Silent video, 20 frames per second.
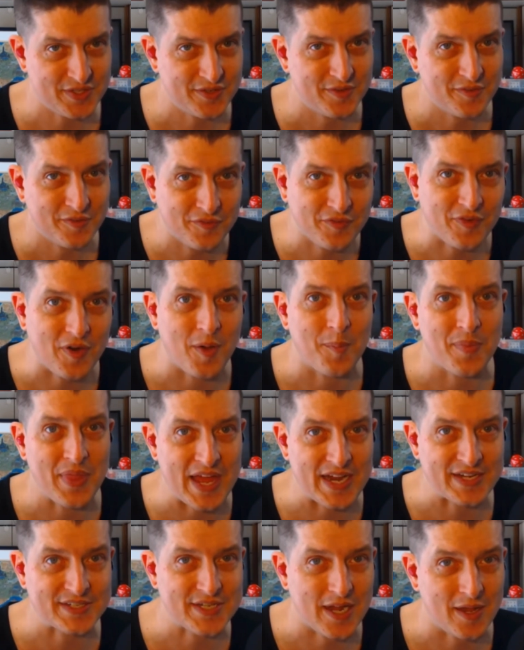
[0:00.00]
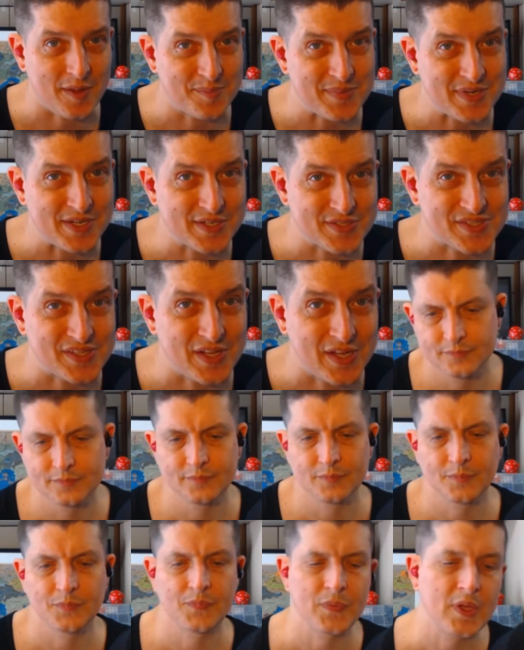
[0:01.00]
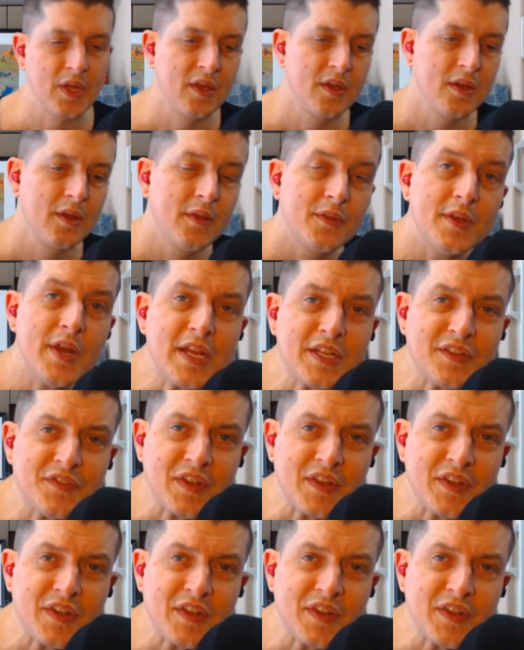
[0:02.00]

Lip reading: from that time in his life. The next victim